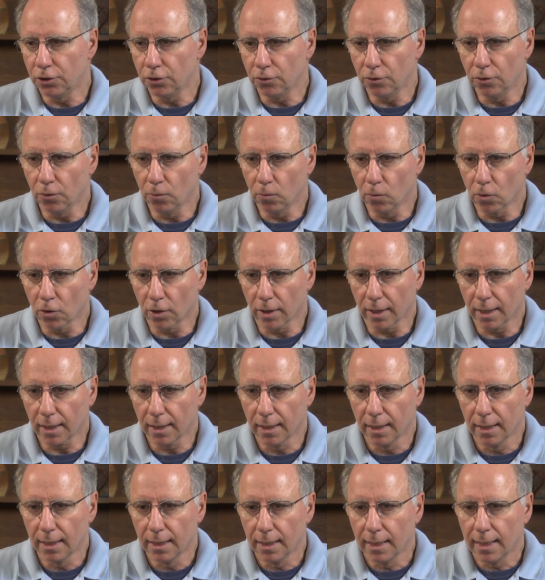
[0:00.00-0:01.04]
do the work.
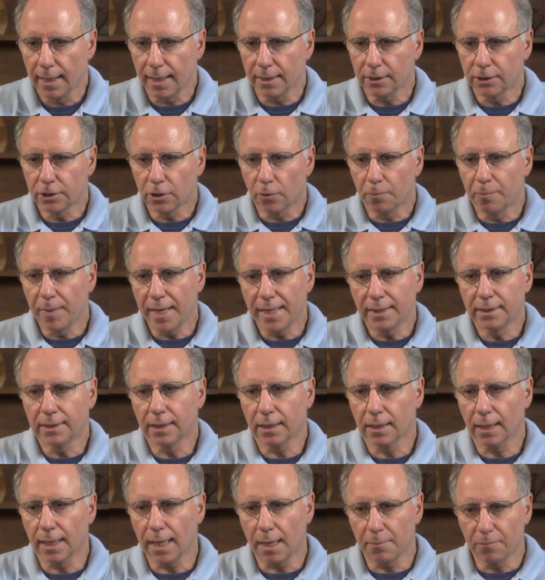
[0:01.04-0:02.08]
And so
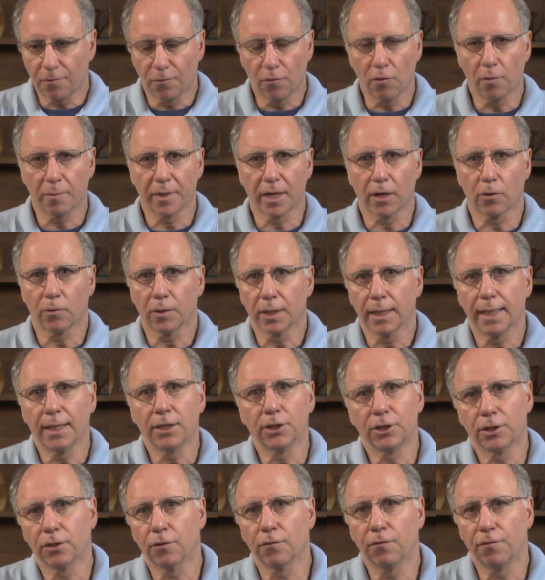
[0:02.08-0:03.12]
basically, I'm forming a
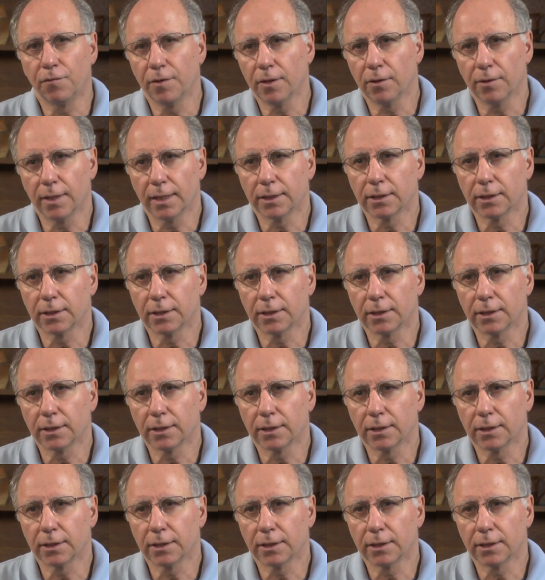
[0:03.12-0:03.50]
relational field.